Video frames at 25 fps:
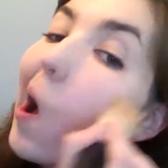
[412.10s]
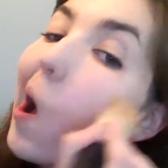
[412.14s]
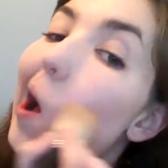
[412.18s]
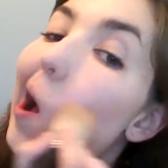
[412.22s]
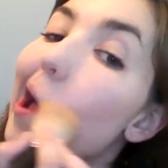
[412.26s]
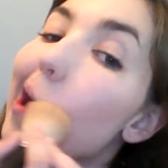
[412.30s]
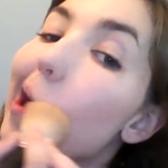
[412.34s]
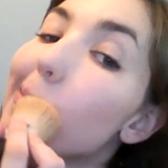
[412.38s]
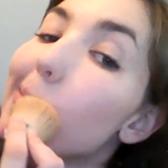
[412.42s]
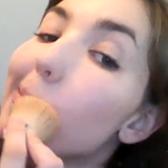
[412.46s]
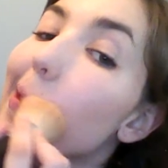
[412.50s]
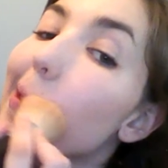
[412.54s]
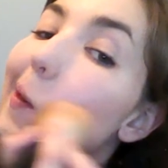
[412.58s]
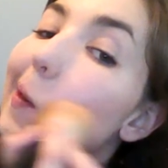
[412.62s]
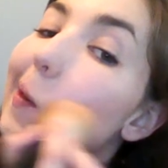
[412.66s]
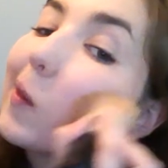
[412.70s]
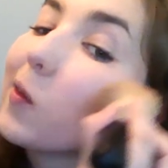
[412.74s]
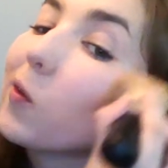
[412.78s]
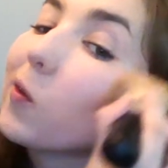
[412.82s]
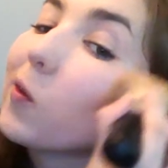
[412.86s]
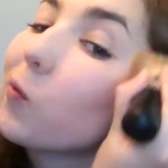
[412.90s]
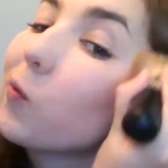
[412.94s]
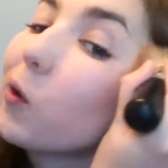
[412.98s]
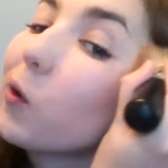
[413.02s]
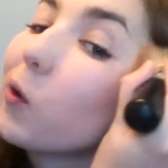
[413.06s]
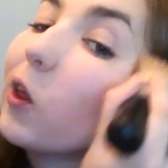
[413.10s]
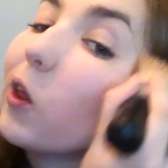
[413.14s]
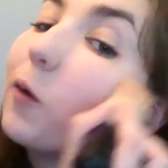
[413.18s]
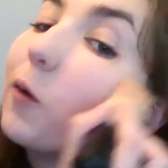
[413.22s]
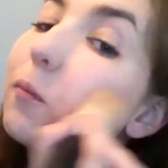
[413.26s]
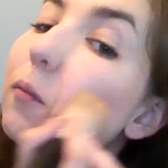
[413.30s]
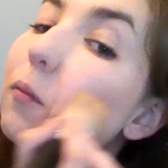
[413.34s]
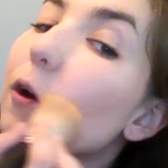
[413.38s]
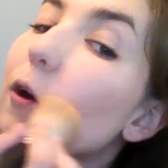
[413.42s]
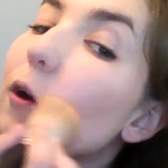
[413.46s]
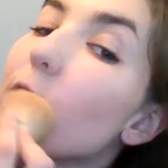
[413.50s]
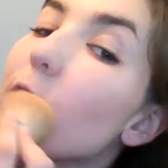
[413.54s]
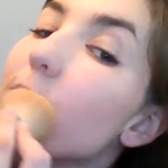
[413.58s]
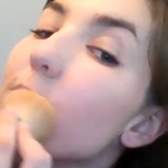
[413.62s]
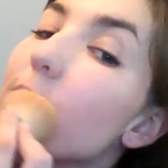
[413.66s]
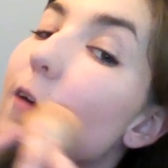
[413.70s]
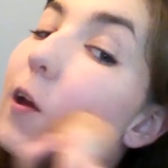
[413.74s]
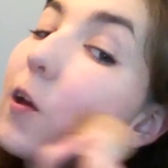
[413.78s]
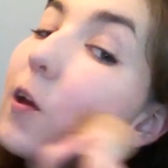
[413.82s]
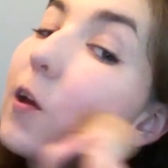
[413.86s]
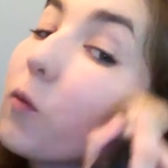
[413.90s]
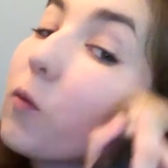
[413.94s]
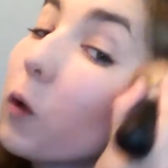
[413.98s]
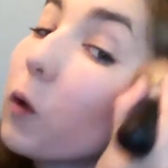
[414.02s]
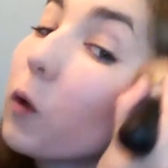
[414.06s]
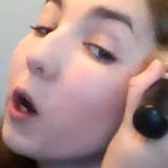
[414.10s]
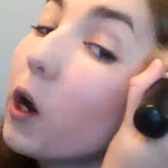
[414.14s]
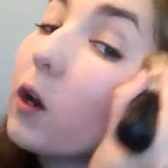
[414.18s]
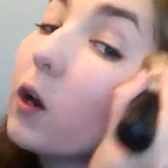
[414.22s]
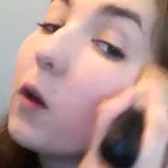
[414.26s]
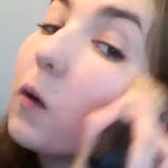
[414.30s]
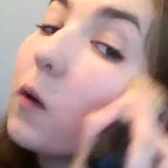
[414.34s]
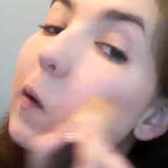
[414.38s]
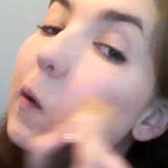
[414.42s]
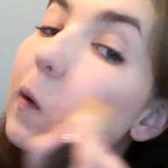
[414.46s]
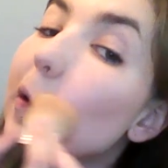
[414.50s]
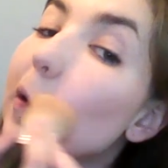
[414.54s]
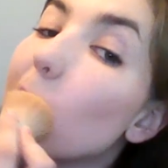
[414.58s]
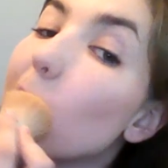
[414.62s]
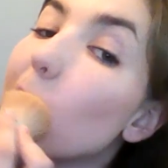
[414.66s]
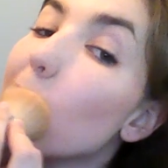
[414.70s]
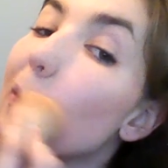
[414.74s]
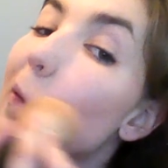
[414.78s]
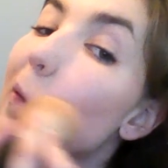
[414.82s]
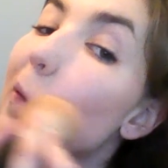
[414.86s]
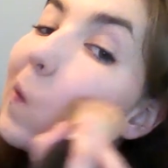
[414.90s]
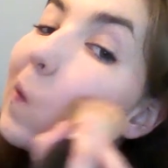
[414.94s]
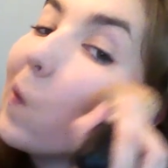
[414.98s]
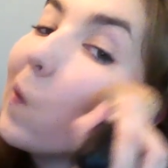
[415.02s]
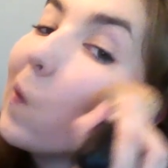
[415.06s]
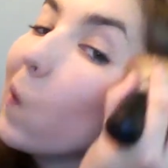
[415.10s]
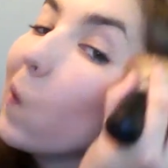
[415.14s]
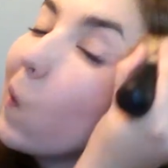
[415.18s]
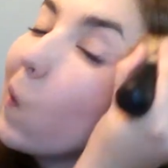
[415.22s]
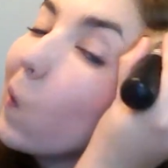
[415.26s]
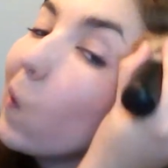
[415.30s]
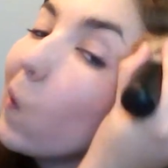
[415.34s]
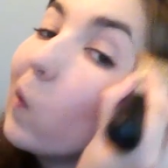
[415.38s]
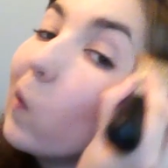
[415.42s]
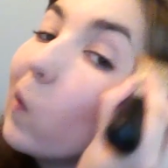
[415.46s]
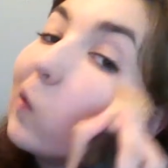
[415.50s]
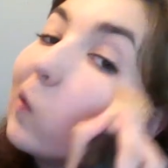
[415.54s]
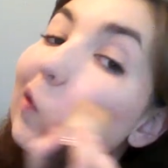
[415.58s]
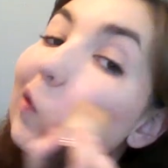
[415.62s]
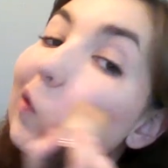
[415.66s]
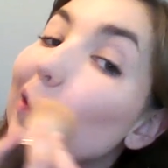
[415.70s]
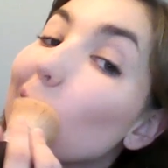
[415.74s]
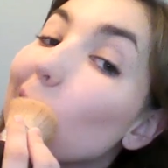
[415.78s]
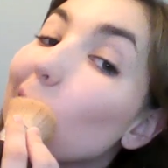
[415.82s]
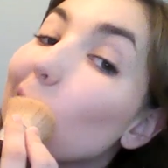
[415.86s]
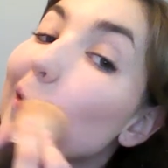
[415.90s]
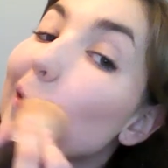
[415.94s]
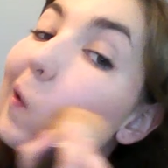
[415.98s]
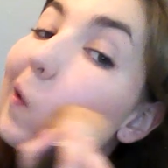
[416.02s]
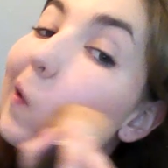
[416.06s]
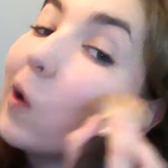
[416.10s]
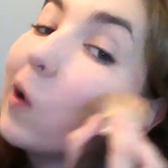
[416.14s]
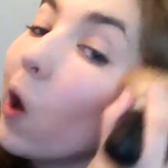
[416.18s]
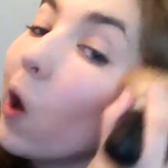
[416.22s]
I make this really pretty face when I do it, just to,